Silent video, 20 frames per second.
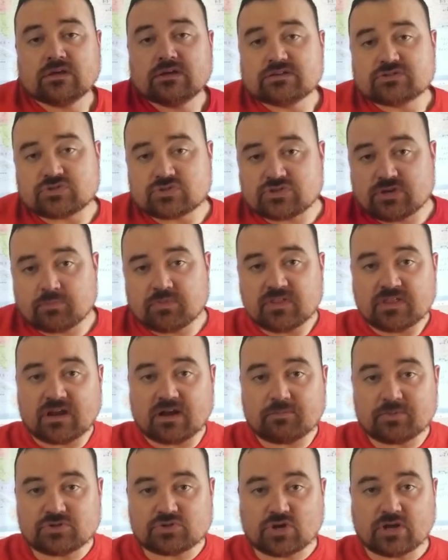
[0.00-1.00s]
So something that
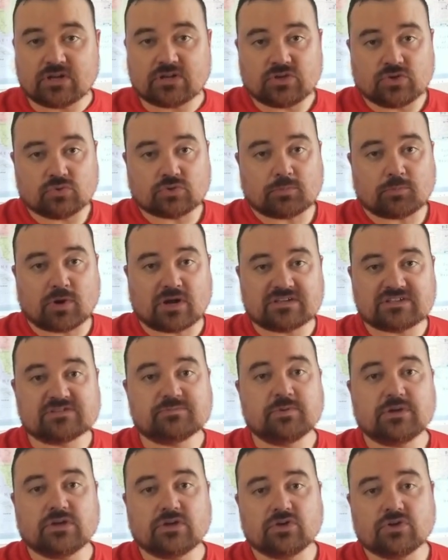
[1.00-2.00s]
I've been trying to do with the prices
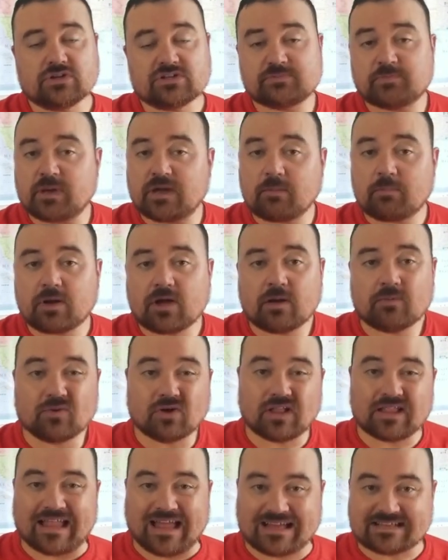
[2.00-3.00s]
being good is pick up a couple
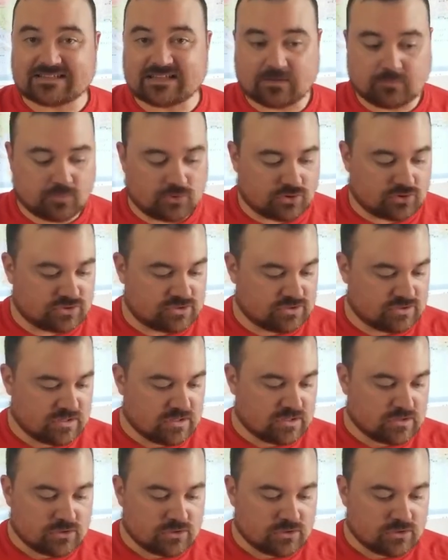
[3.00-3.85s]
classic books.